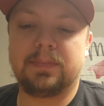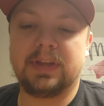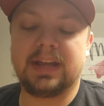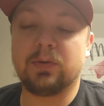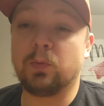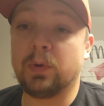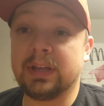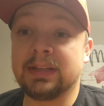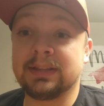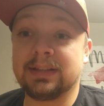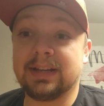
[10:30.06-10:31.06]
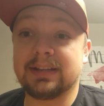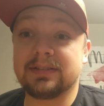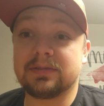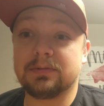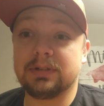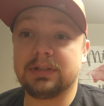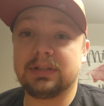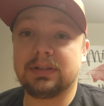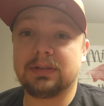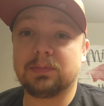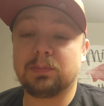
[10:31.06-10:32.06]
had a win last week,
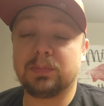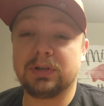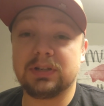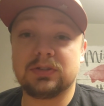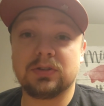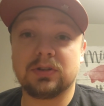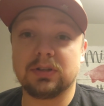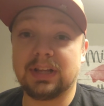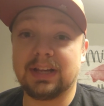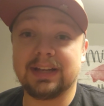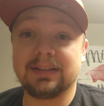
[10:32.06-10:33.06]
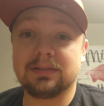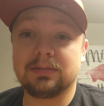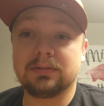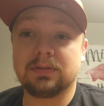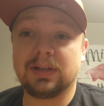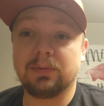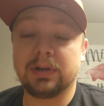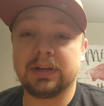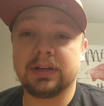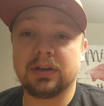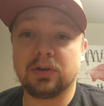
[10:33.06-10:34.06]
but it took a lot. They
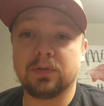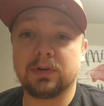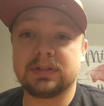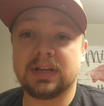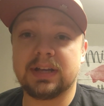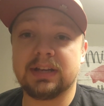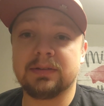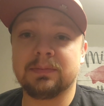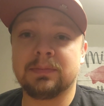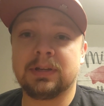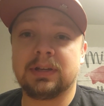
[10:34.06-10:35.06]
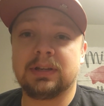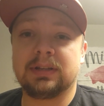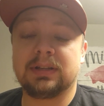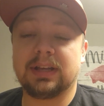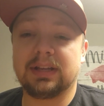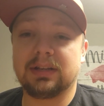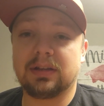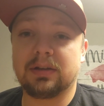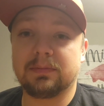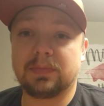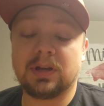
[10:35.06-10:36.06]
went into overtime. They had to
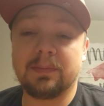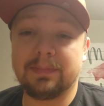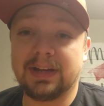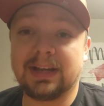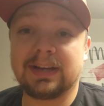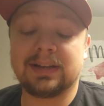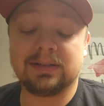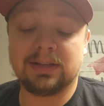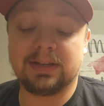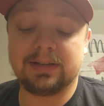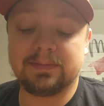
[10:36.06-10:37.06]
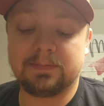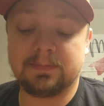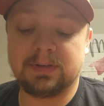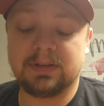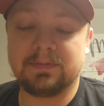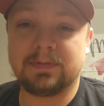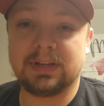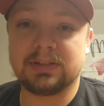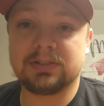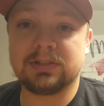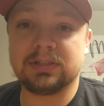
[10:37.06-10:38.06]
come back in a lot of
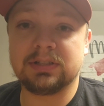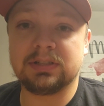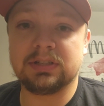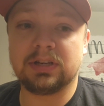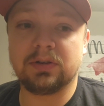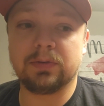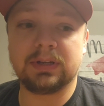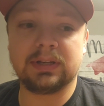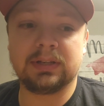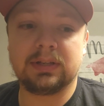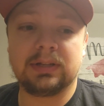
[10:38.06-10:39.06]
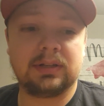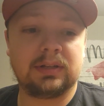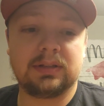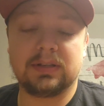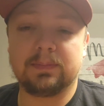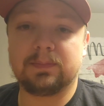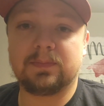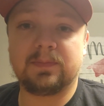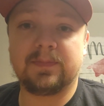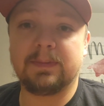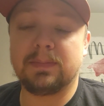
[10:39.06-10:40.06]
fashion. You know, they
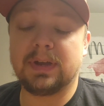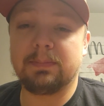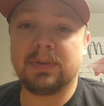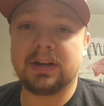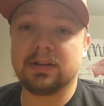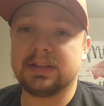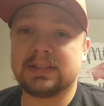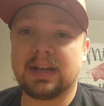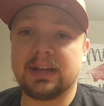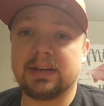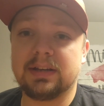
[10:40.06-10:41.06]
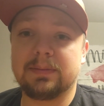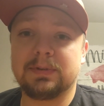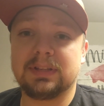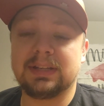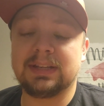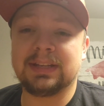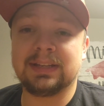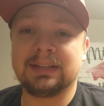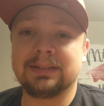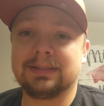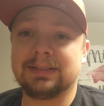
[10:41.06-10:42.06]
barely tied it up at the
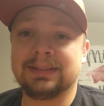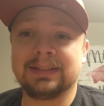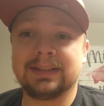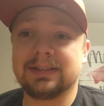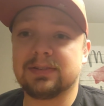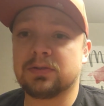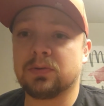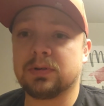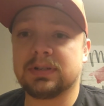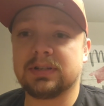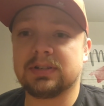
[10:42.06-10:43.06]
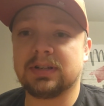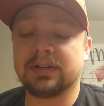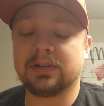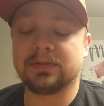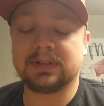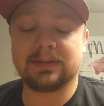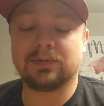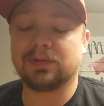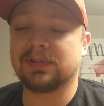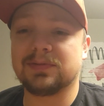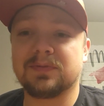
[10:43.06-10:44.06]
end, and then they had to score a touchdown in overtime. Of
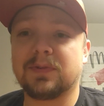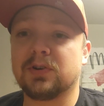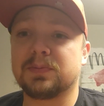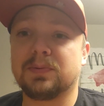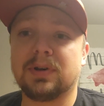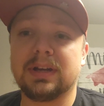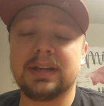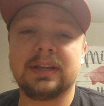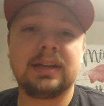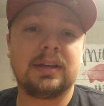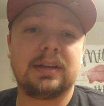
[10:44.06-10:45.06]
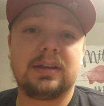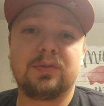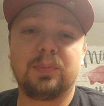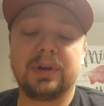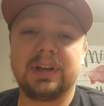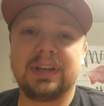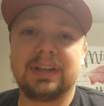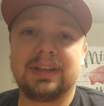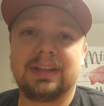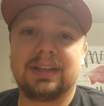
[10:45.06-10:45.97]
course, it was the first play, but